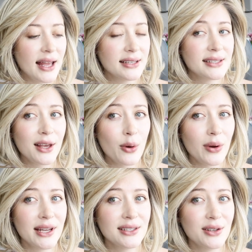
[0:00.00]
is he
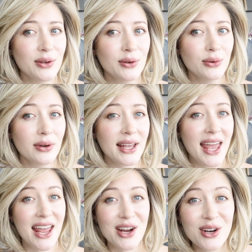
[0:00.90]
going to
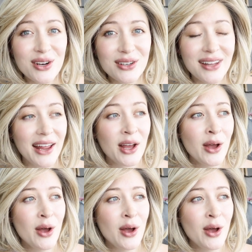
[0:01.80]
care? Like